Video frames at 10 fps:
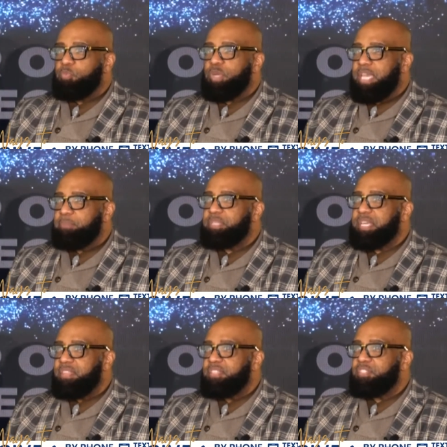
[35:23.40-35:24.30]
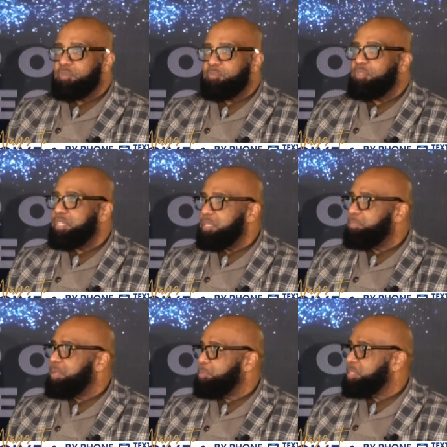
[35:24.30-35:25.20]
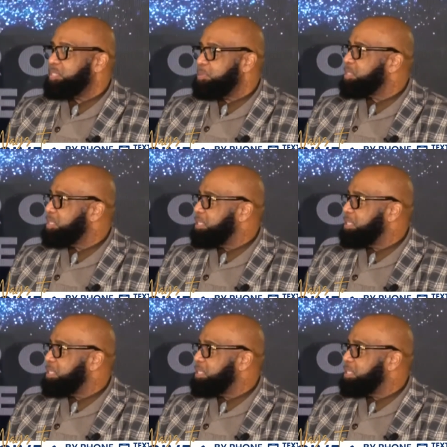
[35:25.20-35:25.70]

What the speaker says: we came together as a community, but it was